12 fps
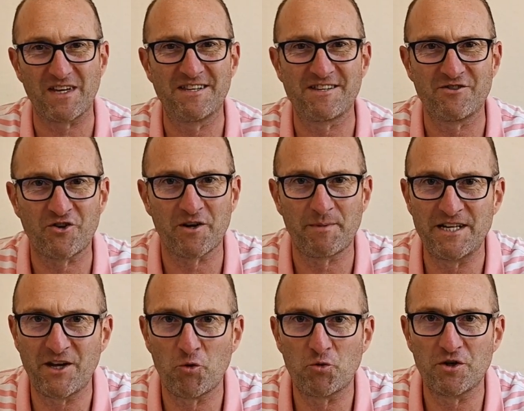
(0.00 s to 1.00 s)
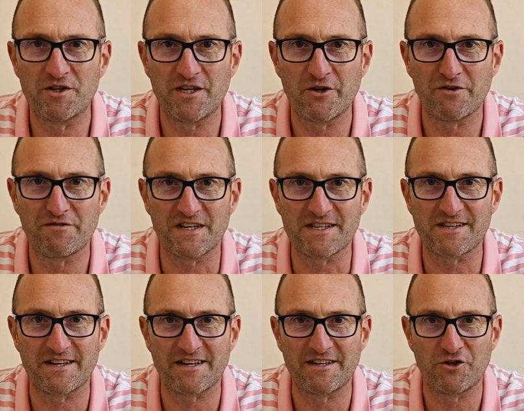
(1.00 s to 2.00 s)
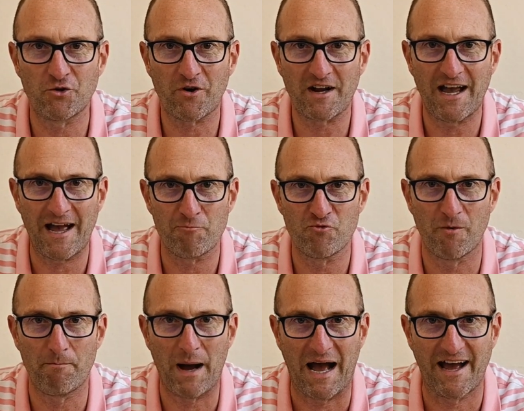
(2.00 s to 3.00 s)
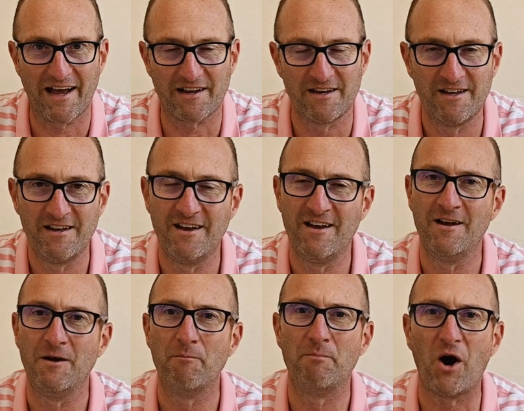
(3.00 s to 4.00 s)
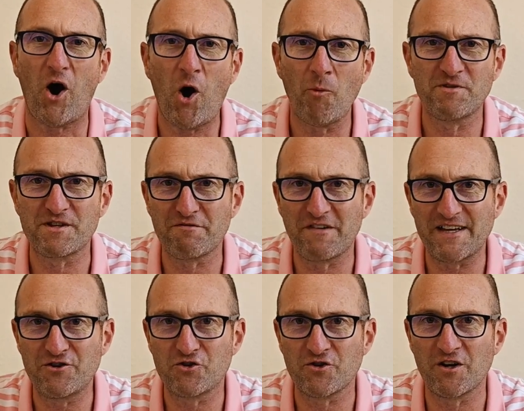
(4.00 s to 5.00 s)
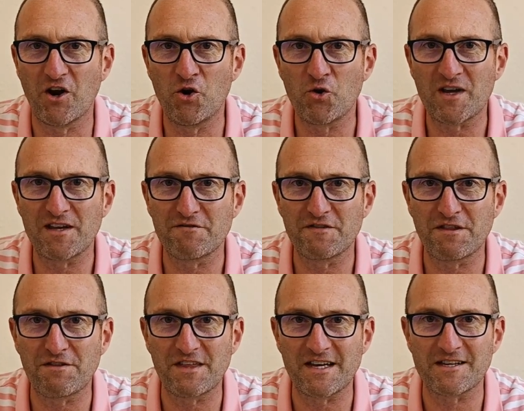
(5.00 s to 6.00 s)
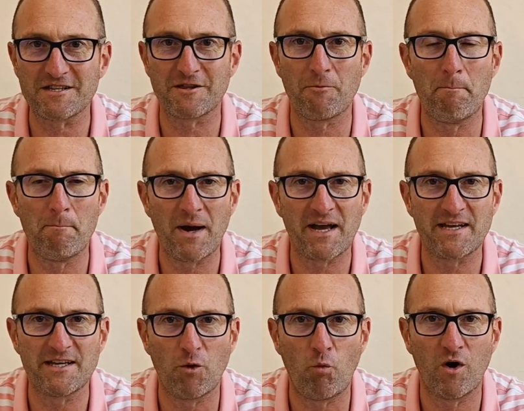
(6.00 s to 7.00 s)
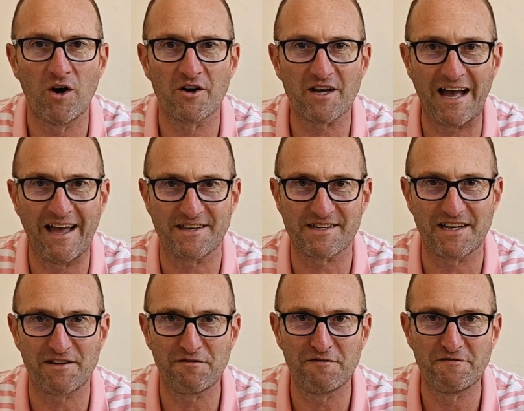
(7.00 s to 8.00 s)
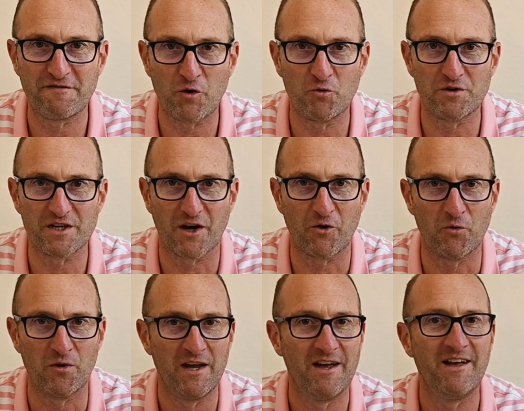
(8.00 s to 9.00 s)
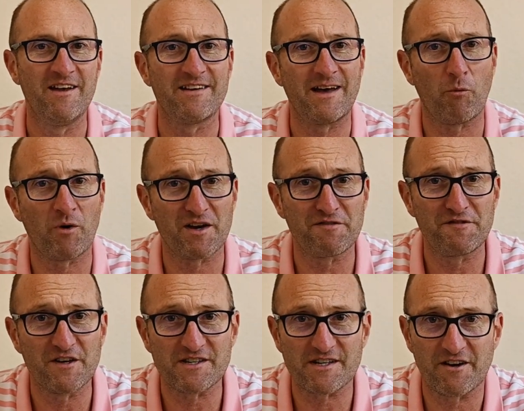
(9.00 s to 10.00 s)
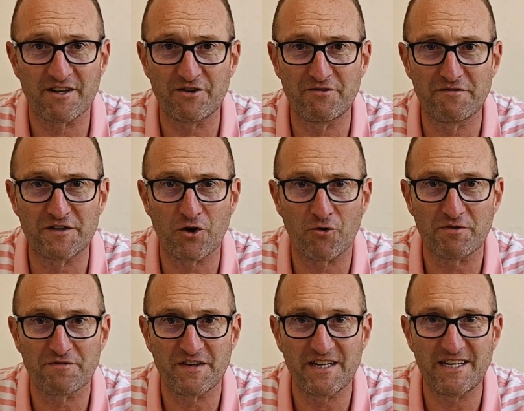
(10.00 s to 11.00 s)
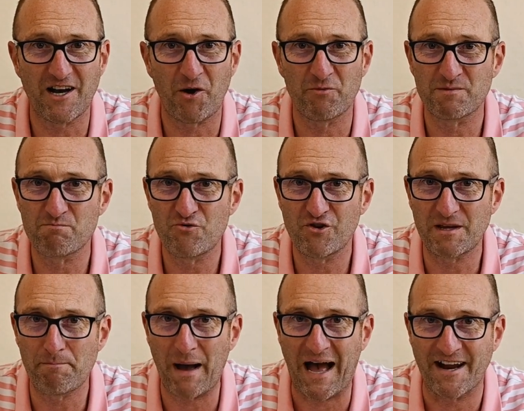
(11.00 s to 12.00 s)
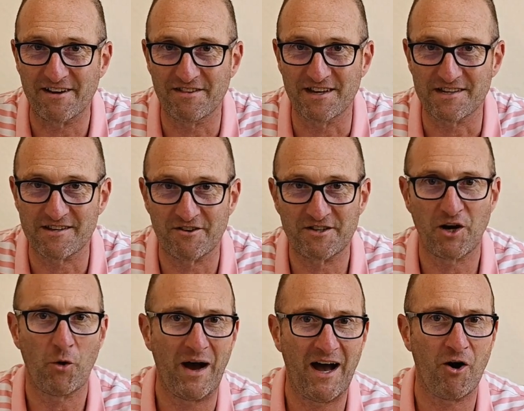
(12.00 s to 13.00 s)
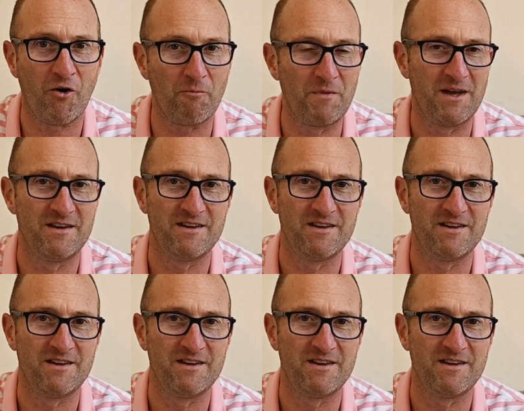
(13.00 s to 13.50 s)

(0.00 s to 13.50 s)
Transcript: It's going to be no good to you if it's sitting in your camera bag. But observation, looking for things that may work as a photo. Now, when I first started doing photography, I was pretty bad at this. I'd go out,